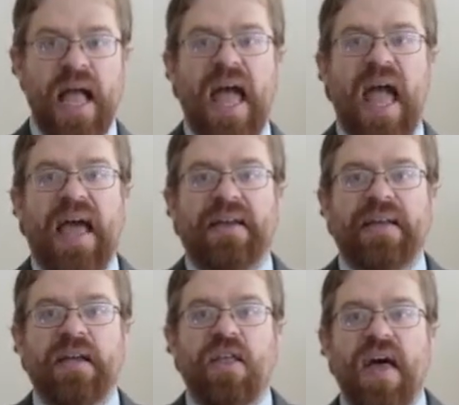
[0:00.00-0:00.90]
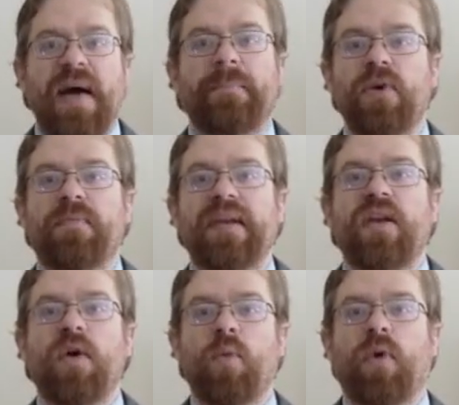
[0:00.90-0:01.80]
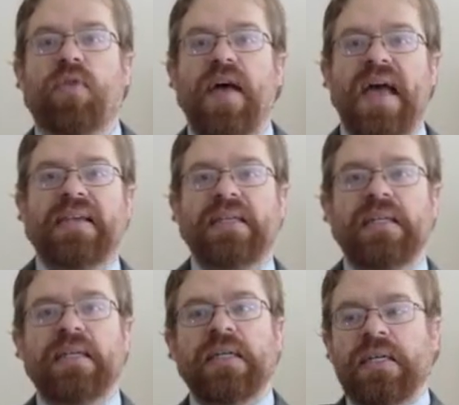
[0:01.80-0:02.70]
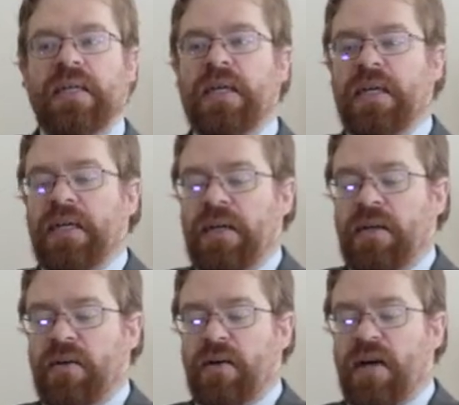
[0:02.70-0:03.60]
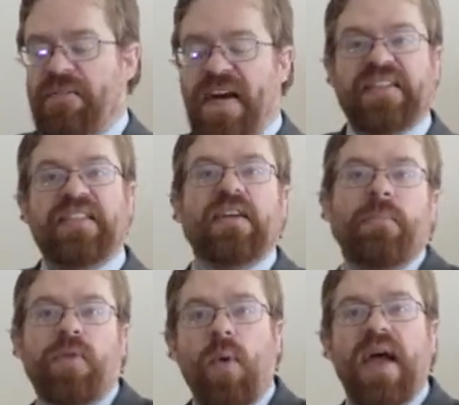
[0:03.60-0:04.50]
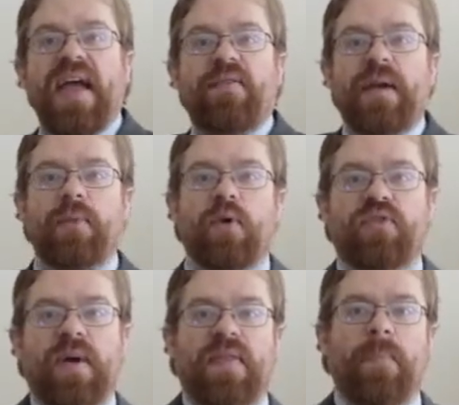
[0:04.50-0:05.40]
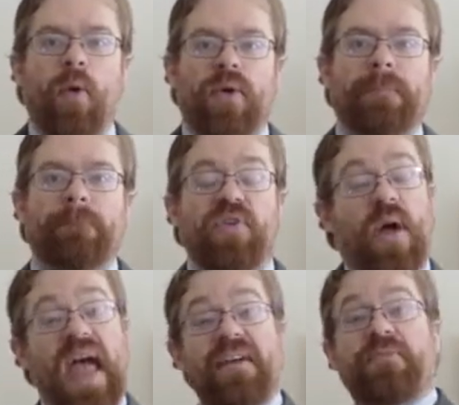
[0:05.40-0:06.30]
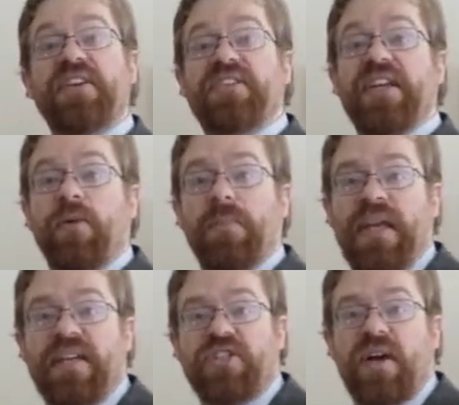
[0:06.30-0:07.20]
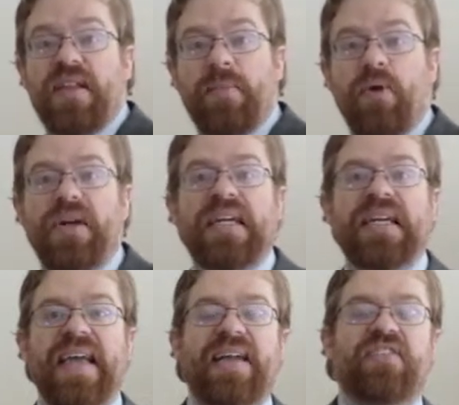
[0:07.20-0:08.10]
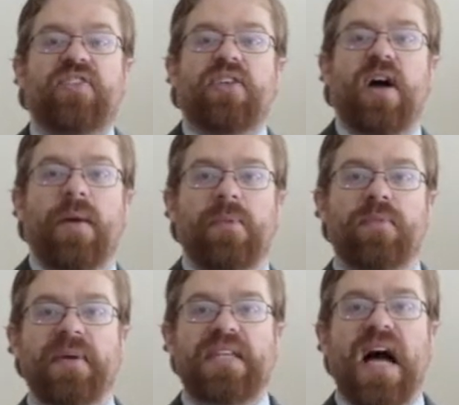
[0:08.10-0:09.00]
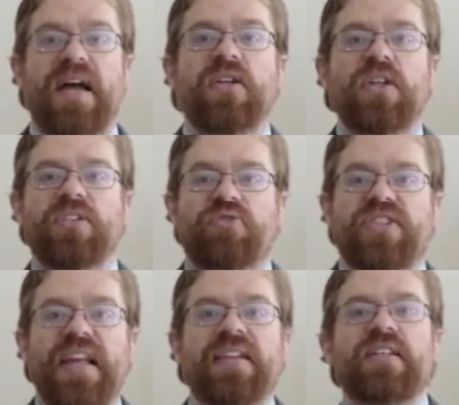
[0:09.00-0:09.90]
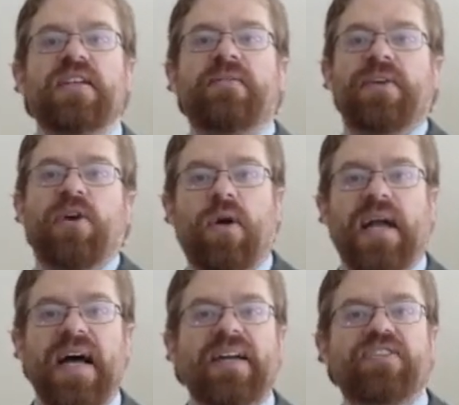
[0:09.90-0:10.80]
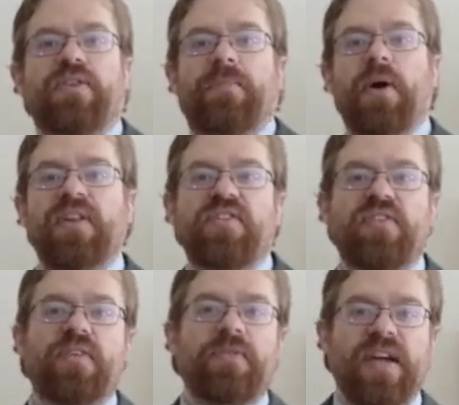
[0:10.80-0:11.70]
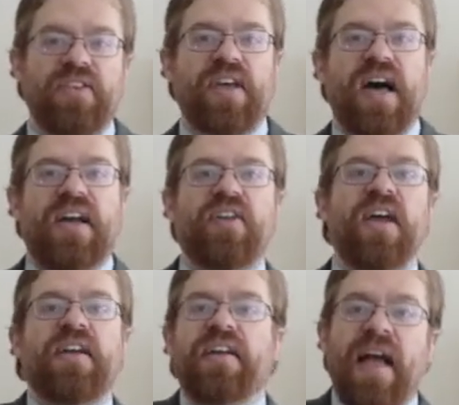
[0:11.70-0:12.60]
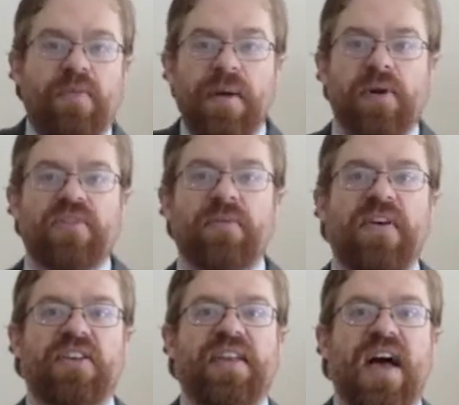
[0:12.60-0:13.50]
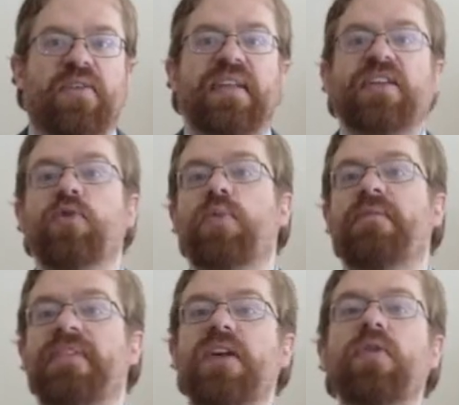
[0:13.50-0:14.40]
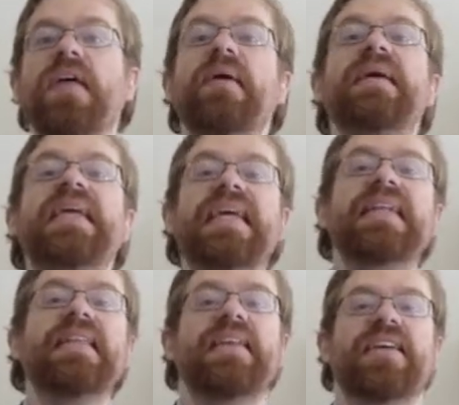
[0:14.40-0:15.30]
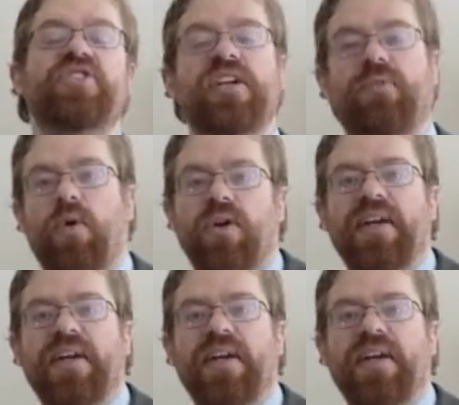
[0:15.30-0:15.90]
And that movement will then affect the way everybody moves around the board. So every single miniature on the board gets a movement dial. You set it for your guys, your opponent sets it for his guys, everybody puts them face down. Then you reveal them in the initiative order.